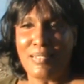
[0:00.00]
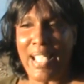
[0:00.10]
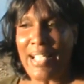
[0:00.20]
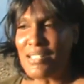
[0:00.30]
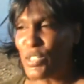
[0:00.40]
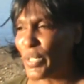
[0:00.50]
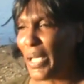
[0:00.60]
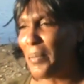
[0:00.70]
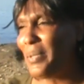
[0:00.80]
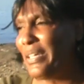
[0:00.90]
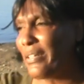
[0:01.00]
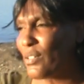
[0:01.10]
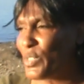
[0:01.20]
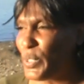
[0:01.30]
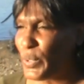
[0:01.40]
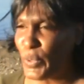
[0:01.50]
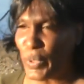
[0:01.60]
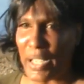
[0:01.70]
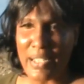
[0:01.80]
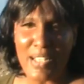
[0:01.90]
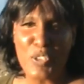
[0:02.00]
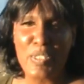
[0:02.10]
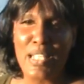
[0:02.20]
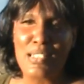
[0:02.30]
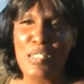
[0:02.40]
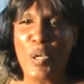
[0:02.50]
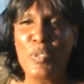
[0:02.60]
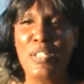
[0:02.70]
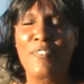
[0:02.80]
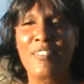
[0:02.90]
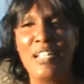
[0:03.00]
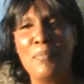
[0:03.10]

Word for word: and to come here to a country that's so different